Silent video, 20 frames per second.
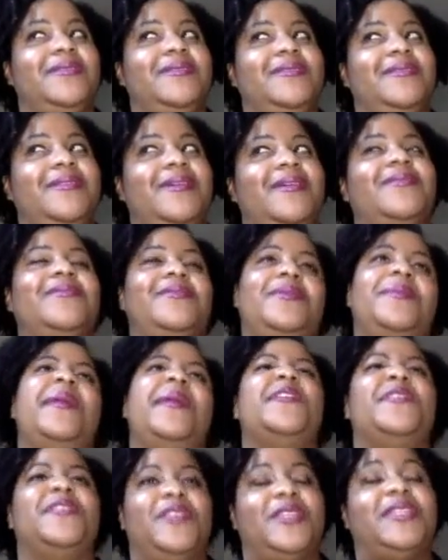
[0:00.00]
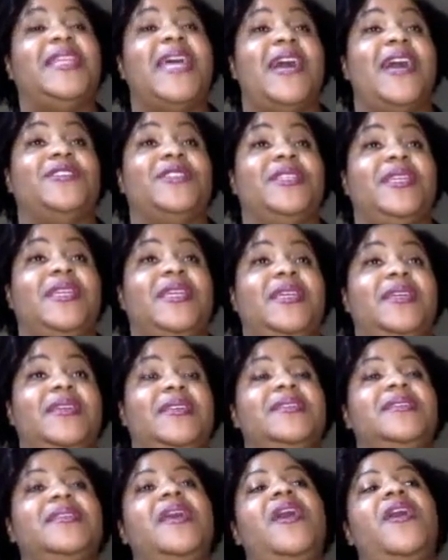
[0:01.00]
About 1,000
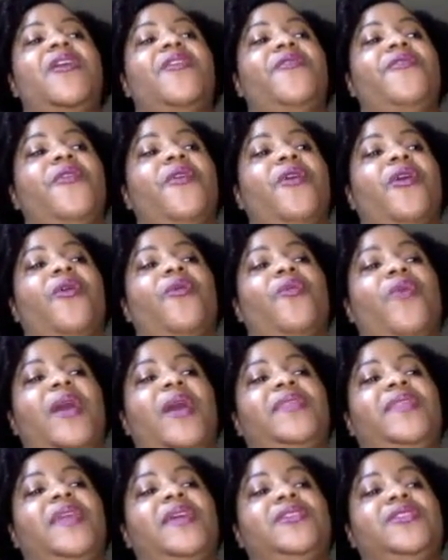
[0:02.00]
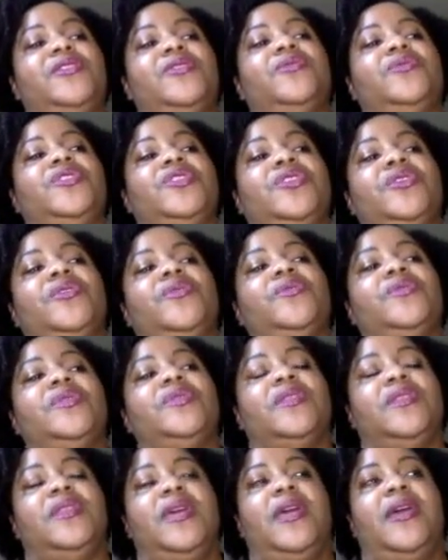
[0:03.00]
kids for when they do choose
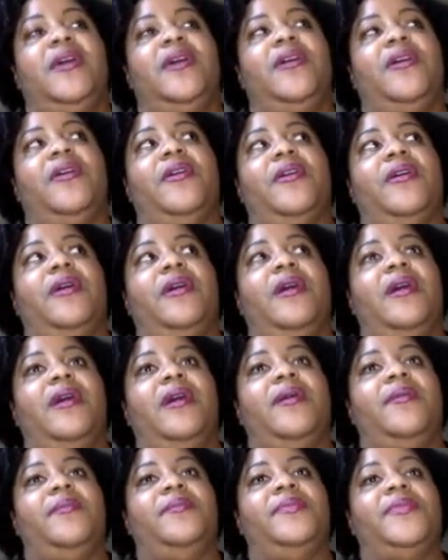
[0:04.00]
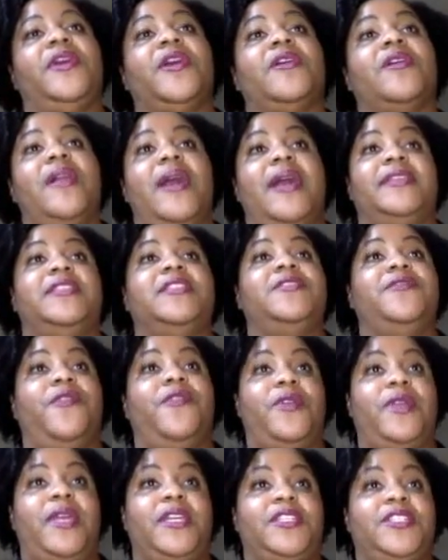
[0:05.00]
their classes
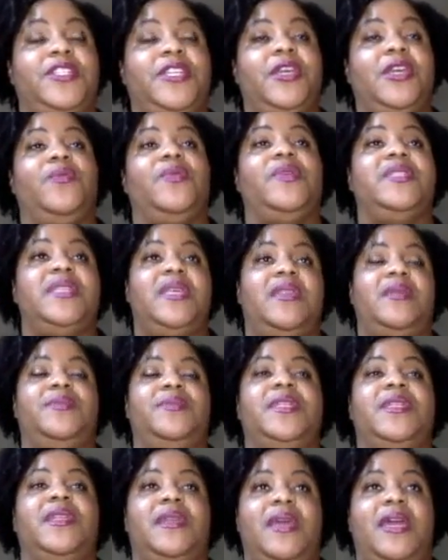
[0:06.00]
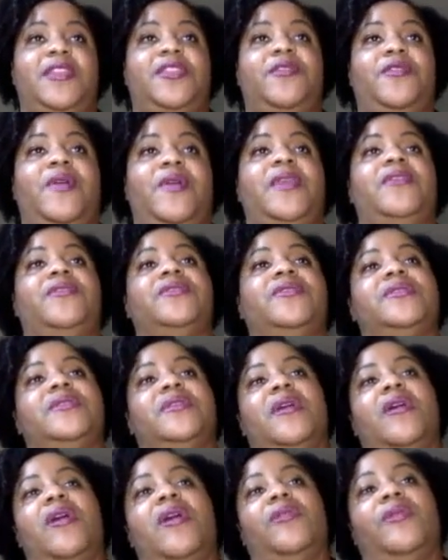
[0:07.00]
for next year. We send them to the 9th graders
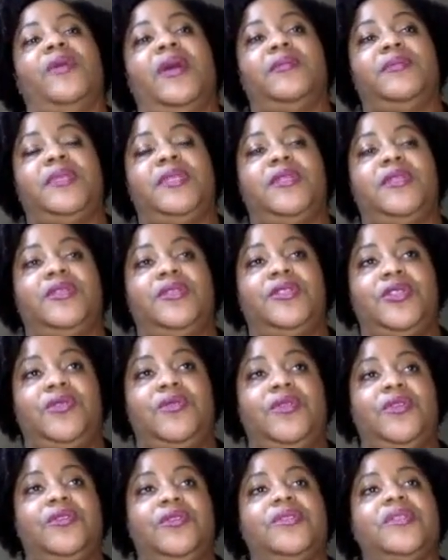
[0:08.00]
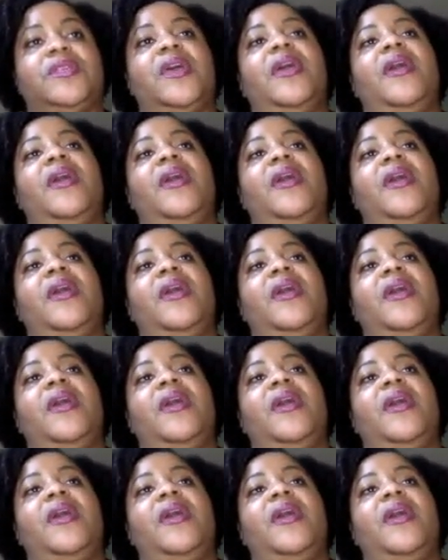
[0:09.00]
all the way up to the juniors.